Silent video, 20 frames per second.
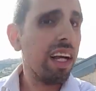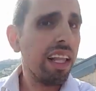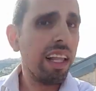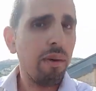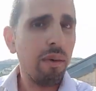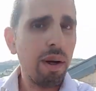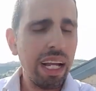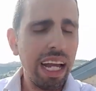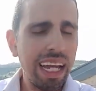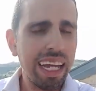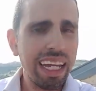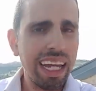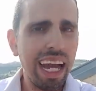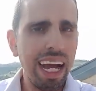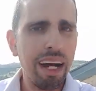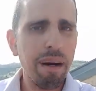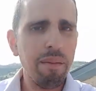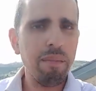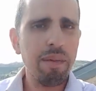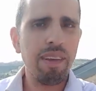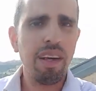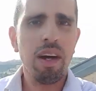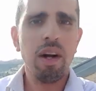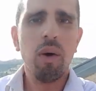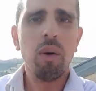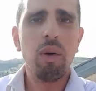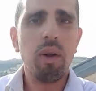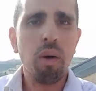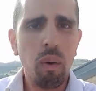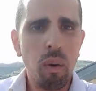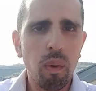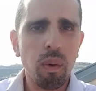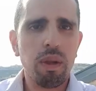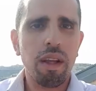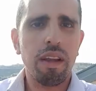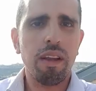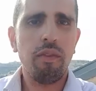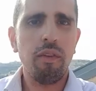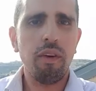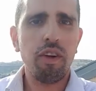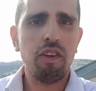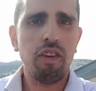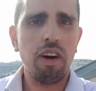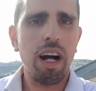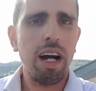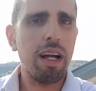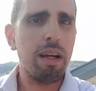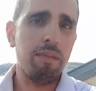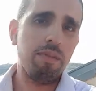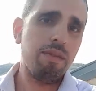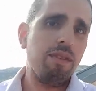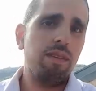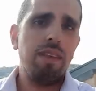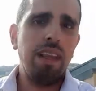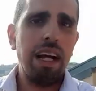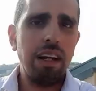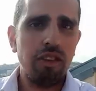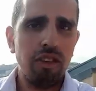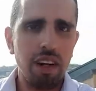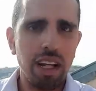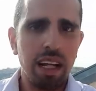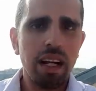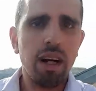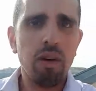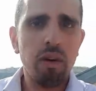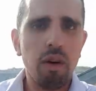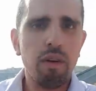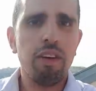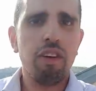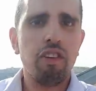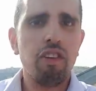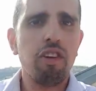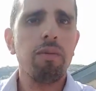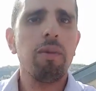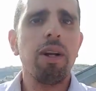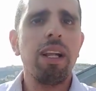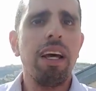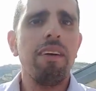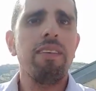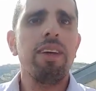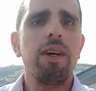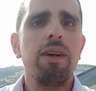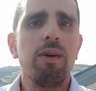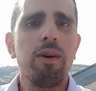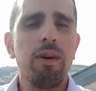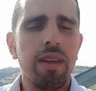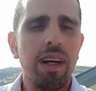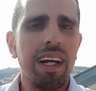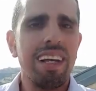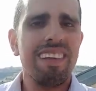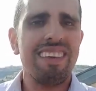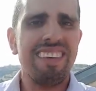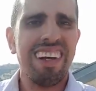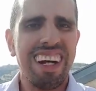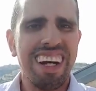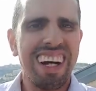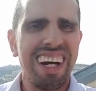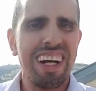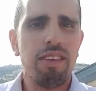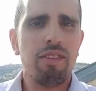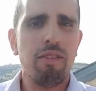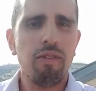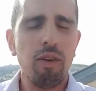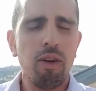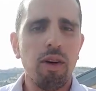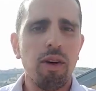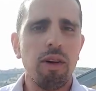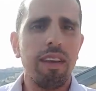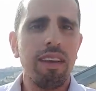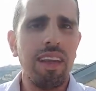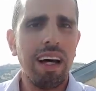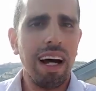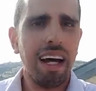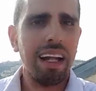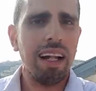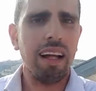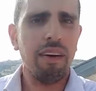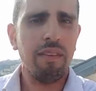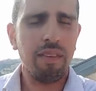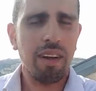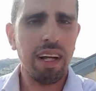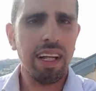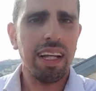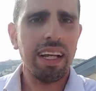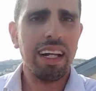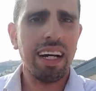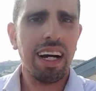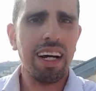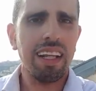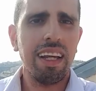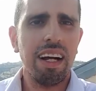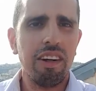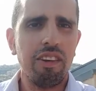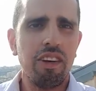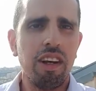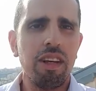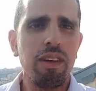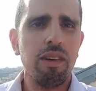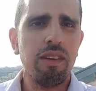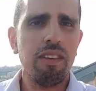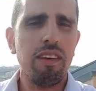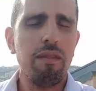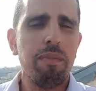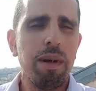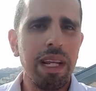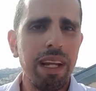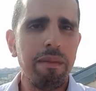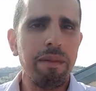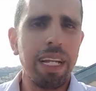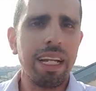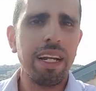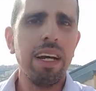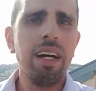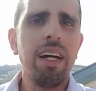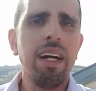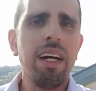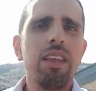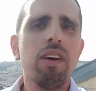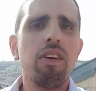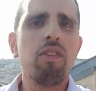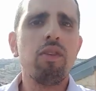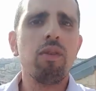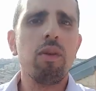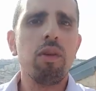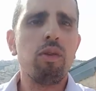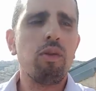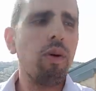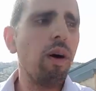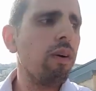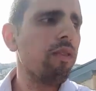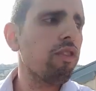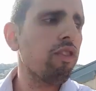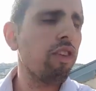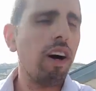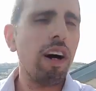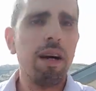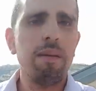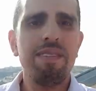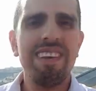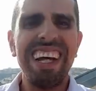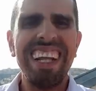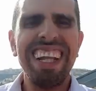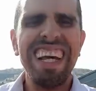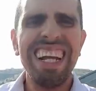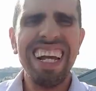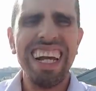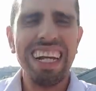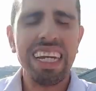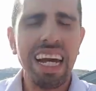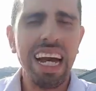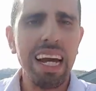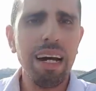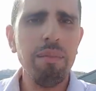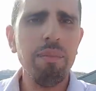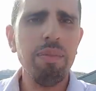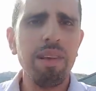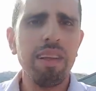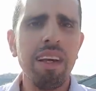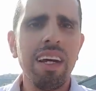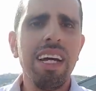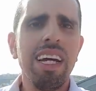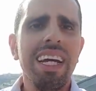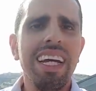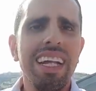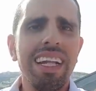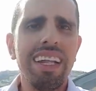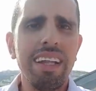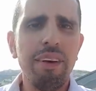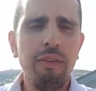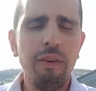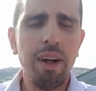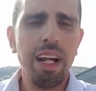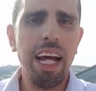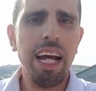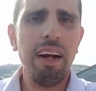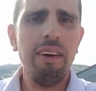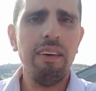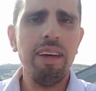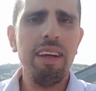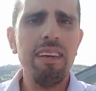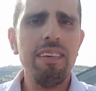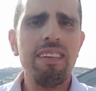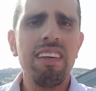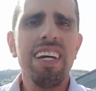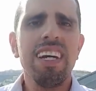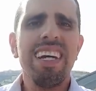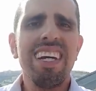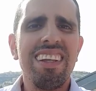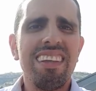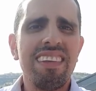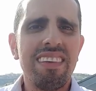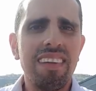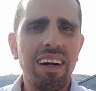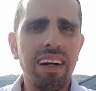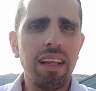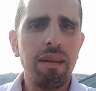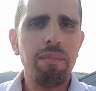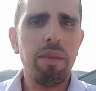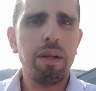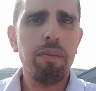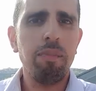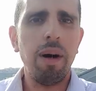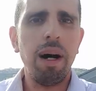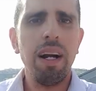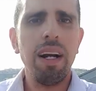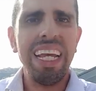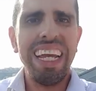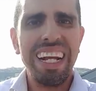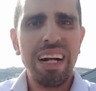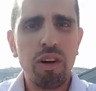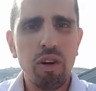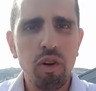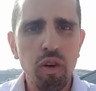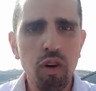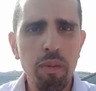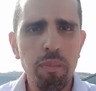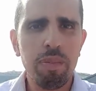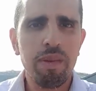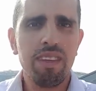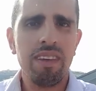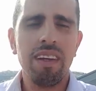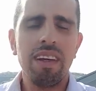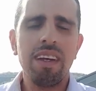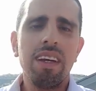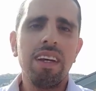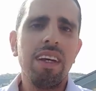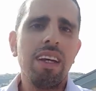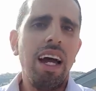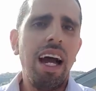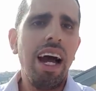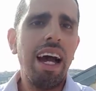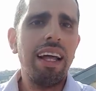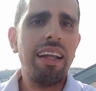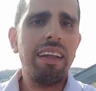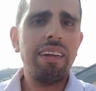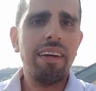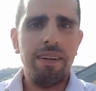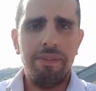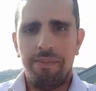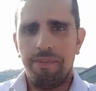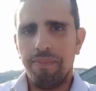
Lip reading: They were encamped with all the different tribes. Naturally, Reuven, Shimon, Levi, Yehudah, Yissacher, Zevulan, Dan, Naftali, Gad, Shimon, Binyamin. Those were the 12 tribes, and they encamped in different areas inside the Midbar in groups and